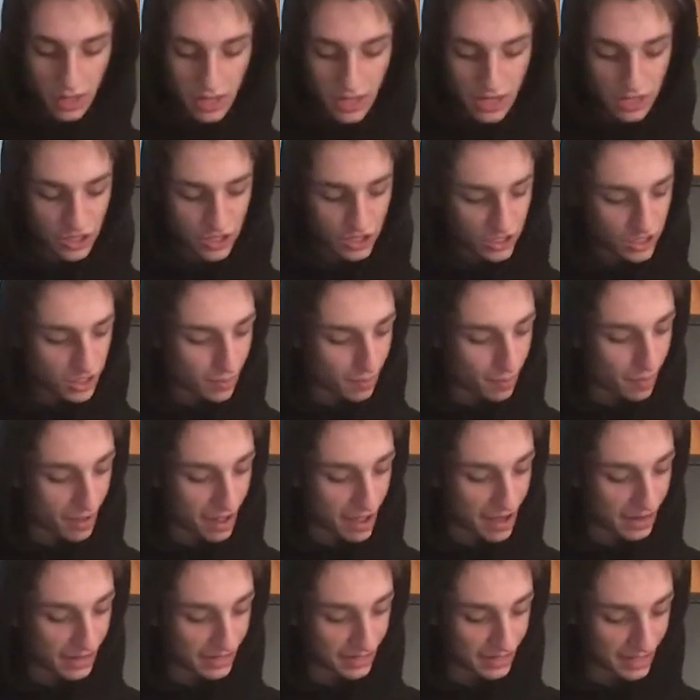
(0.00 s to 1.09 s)
it's just the
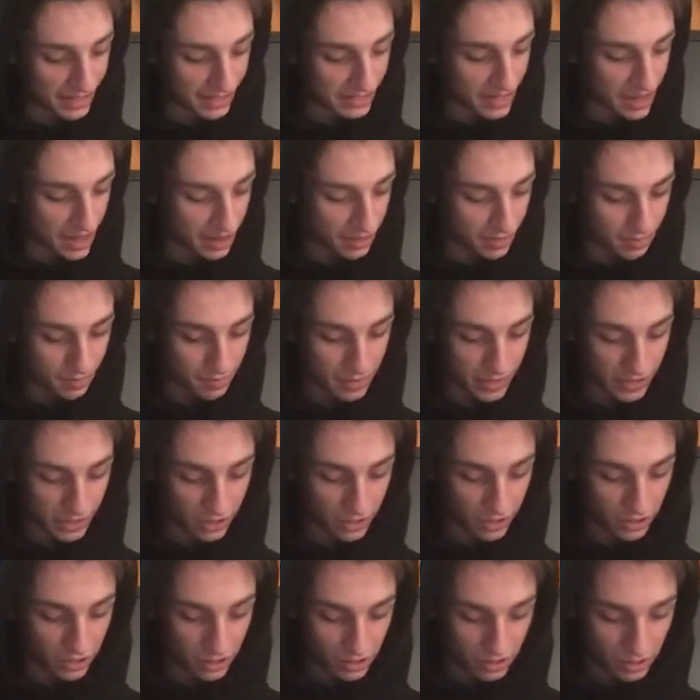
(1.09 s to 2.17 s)
body that's kind of
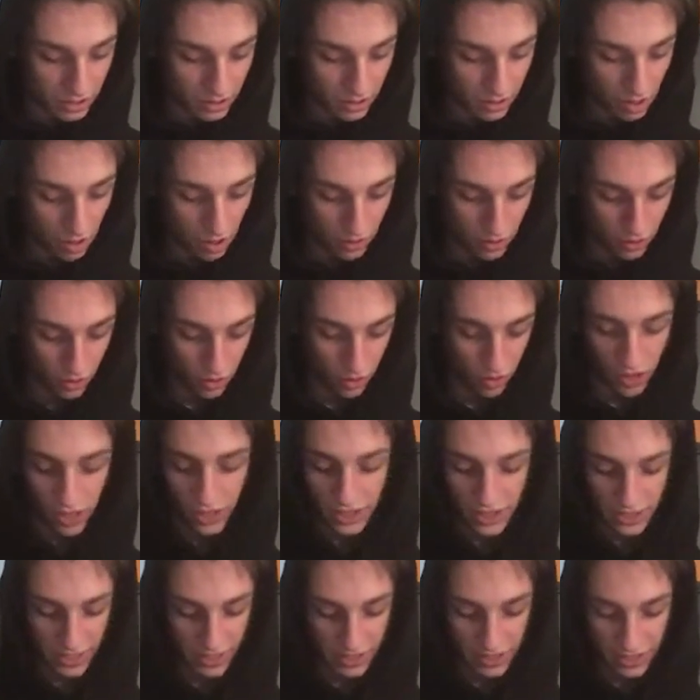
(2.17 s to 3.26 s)
bigger on the hoodie,
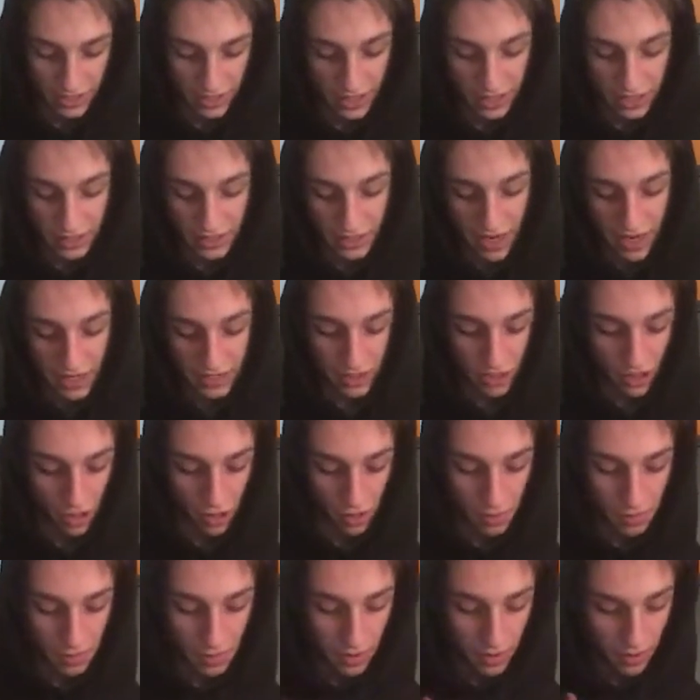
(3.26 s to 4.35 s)
since I did get a size
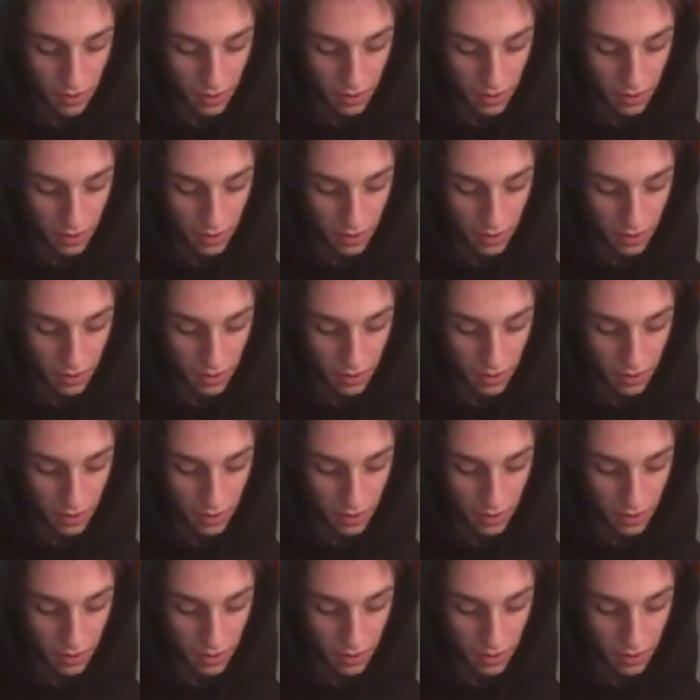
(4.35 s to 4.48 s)
up.